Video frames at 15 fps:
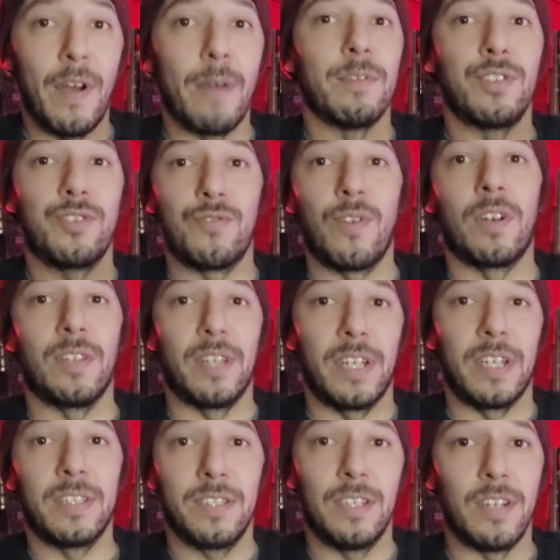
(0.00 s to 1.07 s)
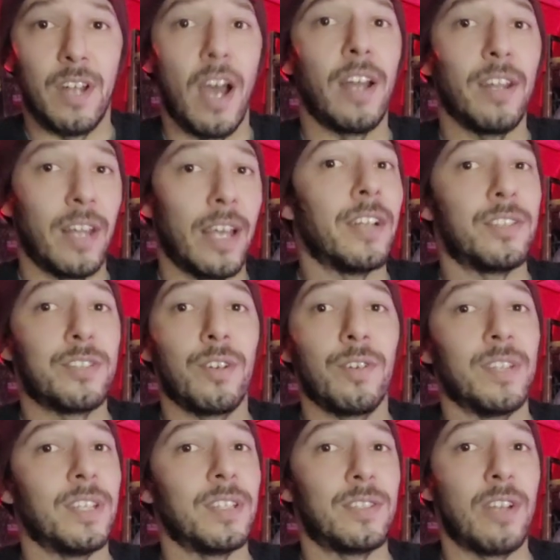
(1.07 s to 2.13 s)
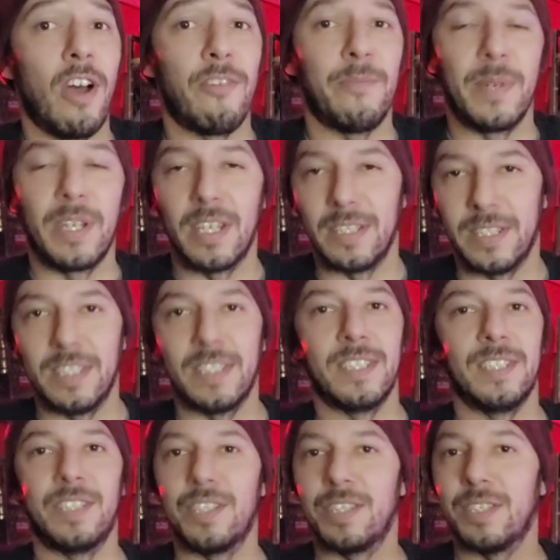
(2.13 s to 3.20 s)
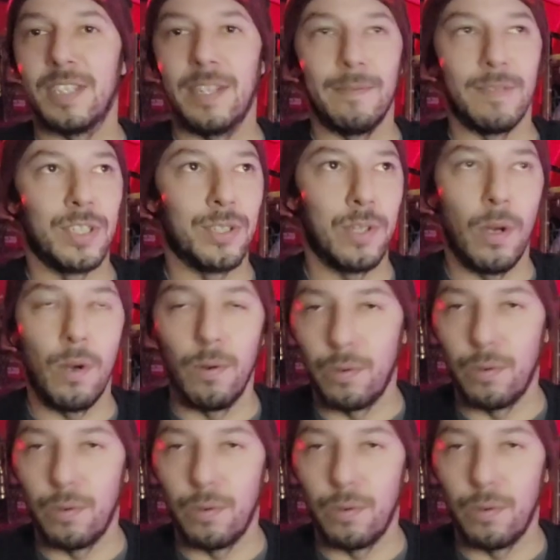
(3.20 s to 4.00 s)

I was struggling to not like turn this off because this is just it was so